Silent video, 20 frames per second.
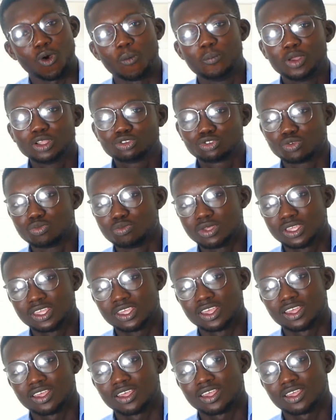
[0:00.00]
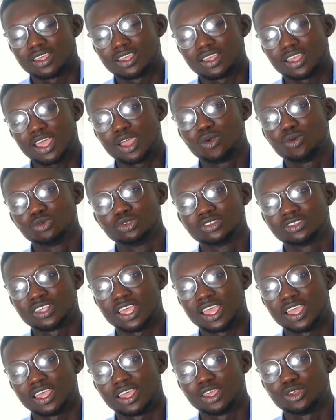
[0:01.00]
obetumi ehun
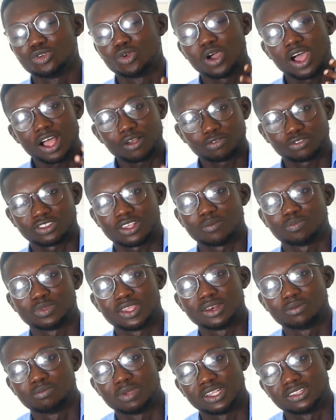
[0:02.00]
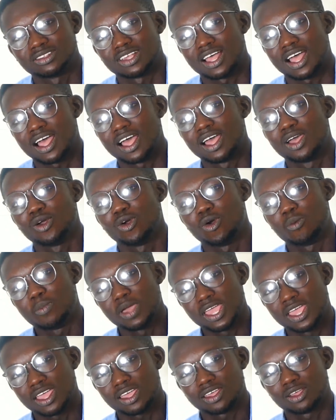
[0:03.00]
say you have something better
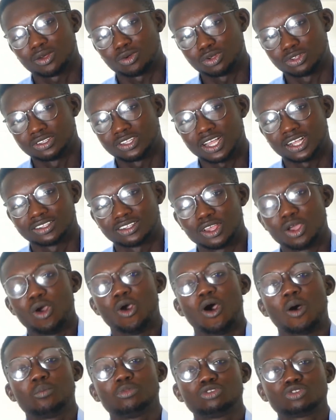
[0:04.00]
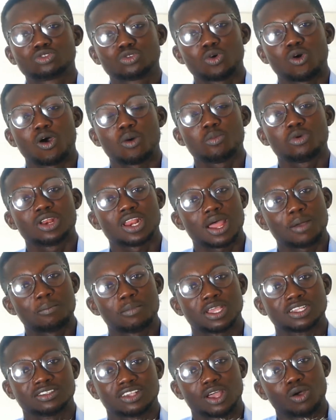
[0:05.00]
obe contact almost omo
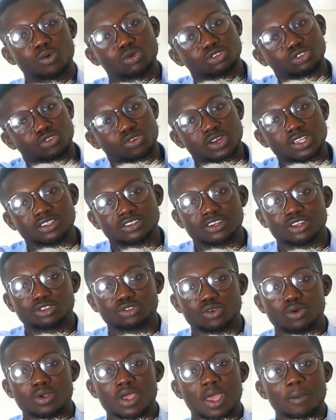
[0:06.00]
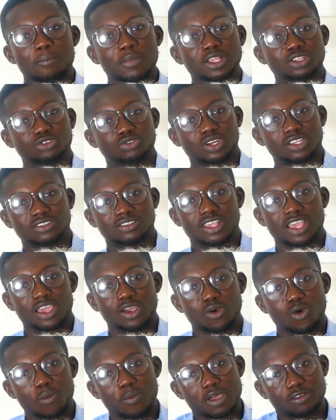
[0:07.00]
numbers ewo screens ne so mestre say
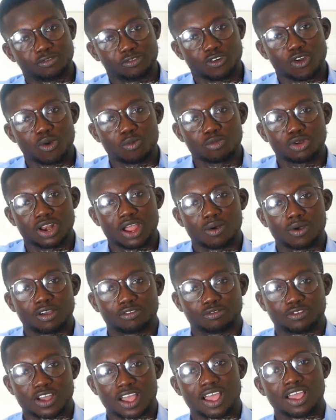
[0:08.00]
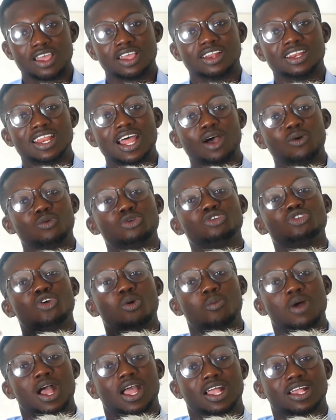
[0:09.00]
obe from na wafa na oni o
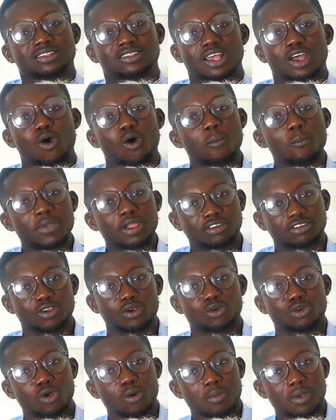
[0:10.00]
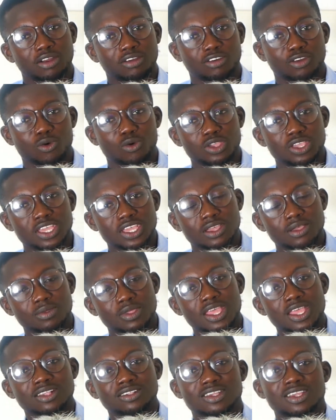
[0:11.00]
makasa ombe show no ma show ye
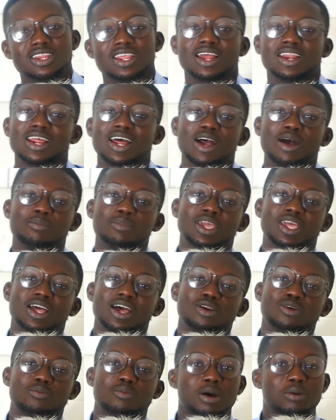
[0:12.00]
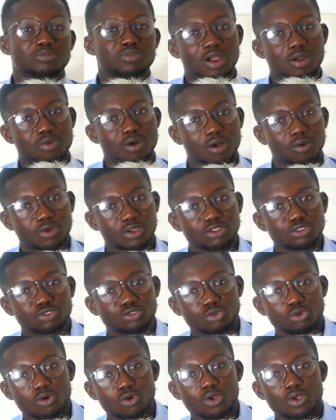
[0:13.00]
seni ada meka no mabrabo
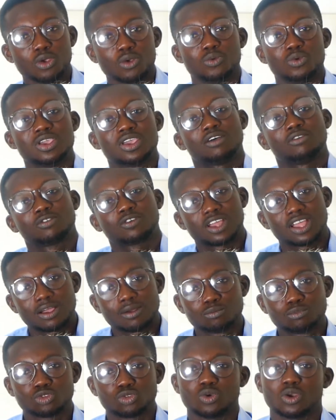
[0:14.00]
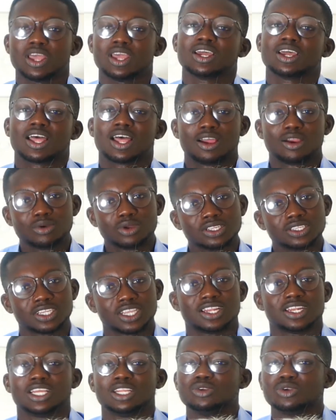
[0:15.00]
Akwentu. We have come to encourage
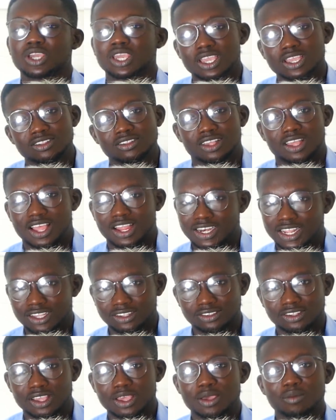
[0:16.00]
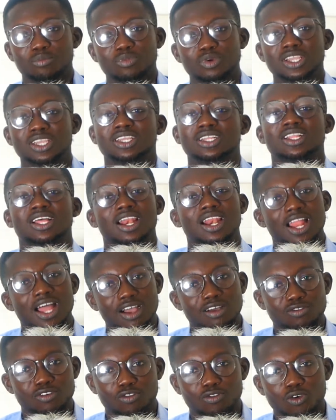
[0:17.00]
and educate others, bringing the
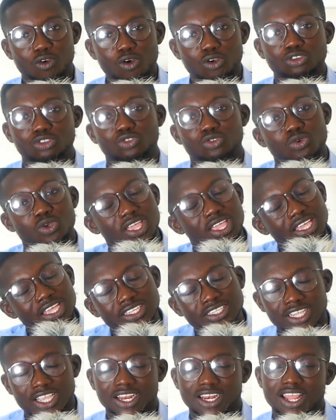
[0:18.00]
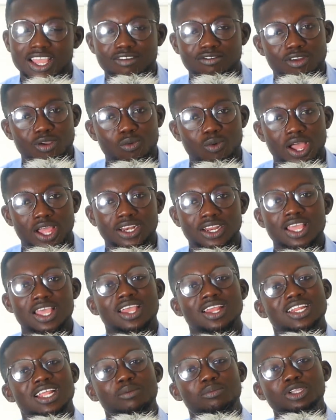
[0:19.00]
love of God to each and everyone.
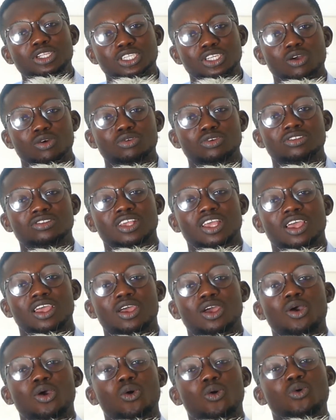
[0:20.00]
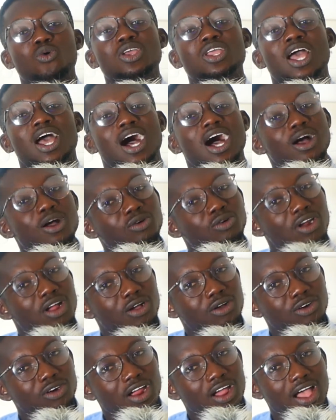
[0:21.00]
The amateur only say oye
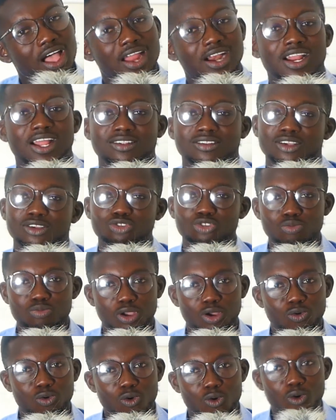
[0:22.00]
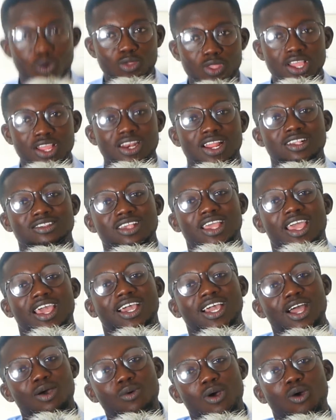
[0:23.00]
ankra anase dwumeko na se
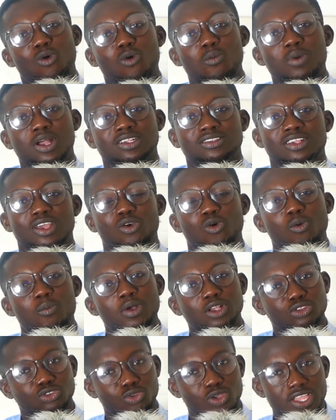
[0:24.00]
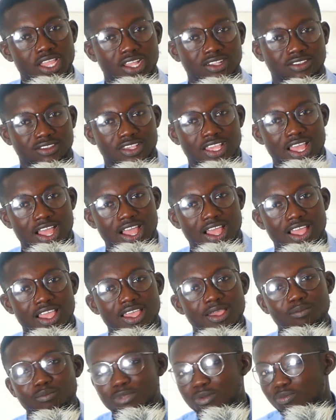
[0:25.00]
eka wakoma se obeso yasia
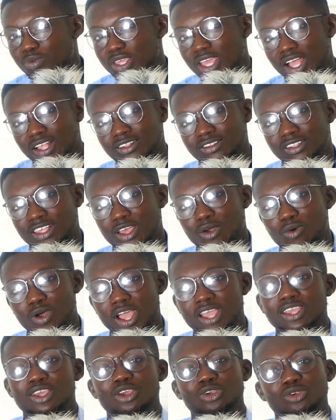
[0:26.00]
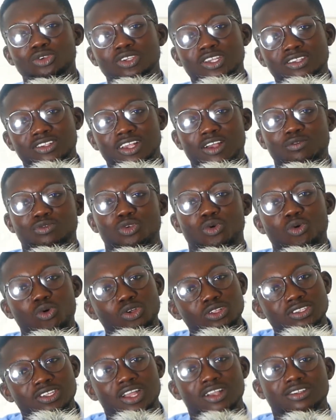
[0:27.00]
bibia say kwan. You just have to
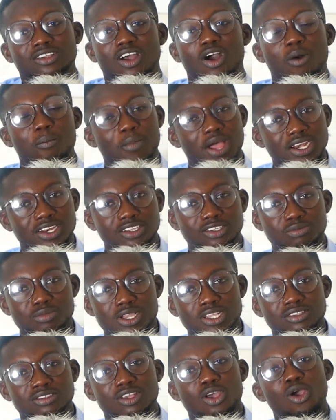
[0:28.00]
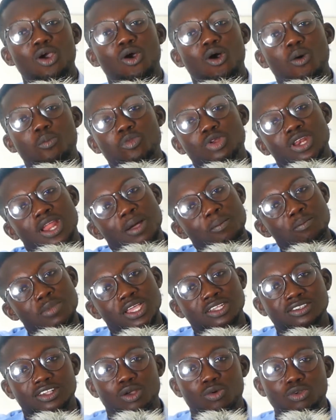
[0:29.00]
contact our management omo
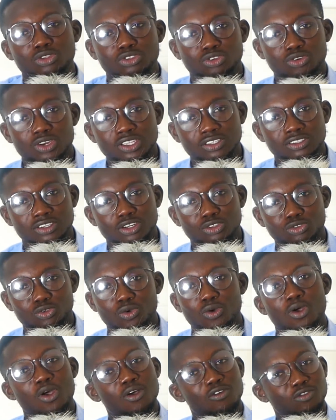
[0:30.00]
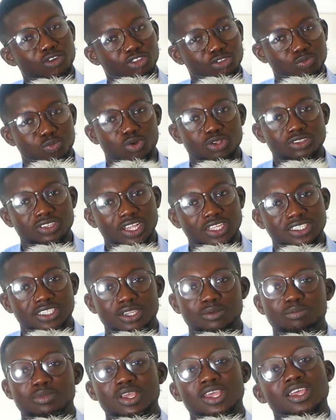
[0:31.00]
numbers ewo screens ne so for sponsorship.